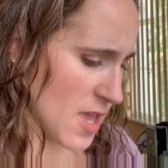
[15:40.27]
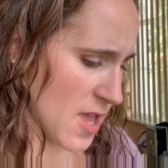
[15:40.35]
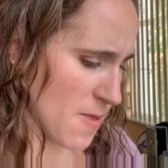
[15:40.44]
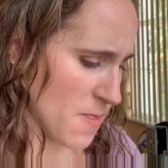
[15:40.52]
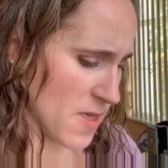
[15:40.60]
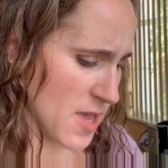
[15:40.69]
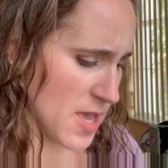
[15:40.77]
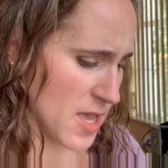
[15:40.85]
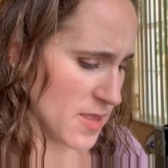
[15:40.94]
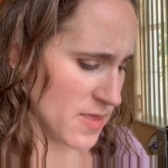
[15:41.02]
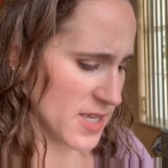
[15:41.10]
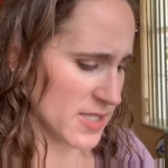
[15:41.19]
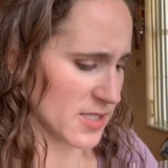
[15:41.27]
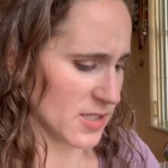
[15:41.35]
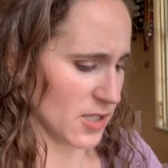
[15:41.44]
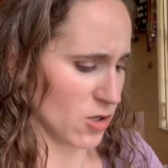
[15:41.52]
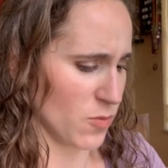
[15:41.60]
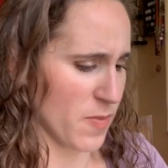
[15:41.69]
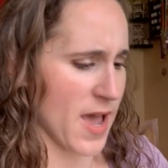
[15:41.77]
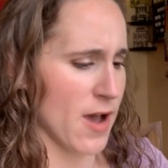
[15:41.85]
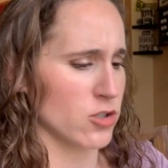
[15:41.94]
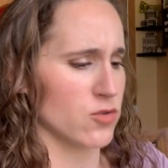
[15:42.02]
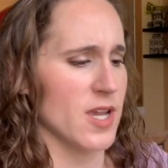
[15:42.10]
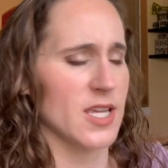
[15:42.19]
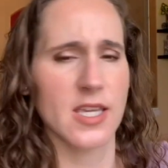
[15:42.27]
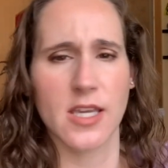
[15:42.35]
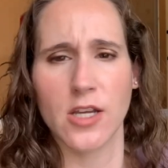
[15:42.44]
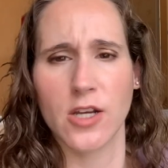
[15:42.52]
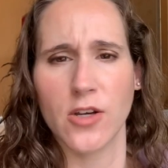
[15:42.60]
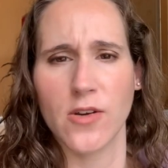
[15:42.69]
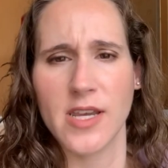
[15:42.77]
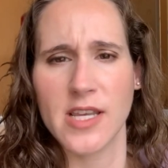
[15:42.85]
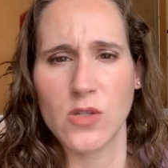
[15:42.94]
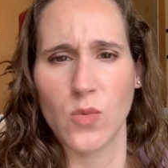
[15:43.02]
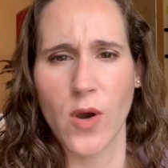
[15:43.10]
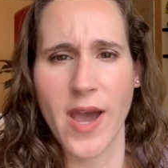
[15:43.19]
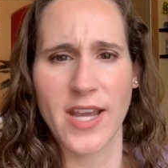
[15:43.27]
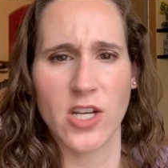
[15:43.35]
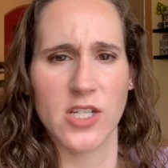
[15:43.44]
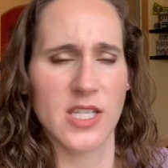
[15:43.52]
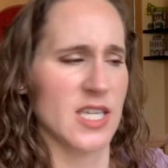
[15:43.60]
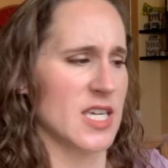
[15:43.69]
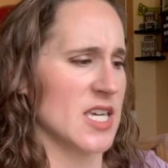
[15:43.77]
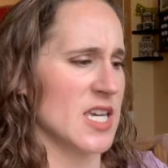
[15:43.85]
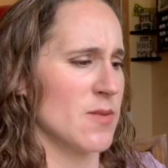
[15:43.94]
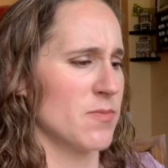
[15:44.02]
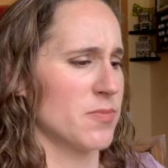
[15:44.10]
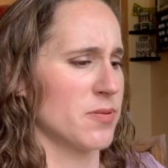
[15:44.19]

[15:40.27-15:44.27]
And then this little pouch right here is where I could keep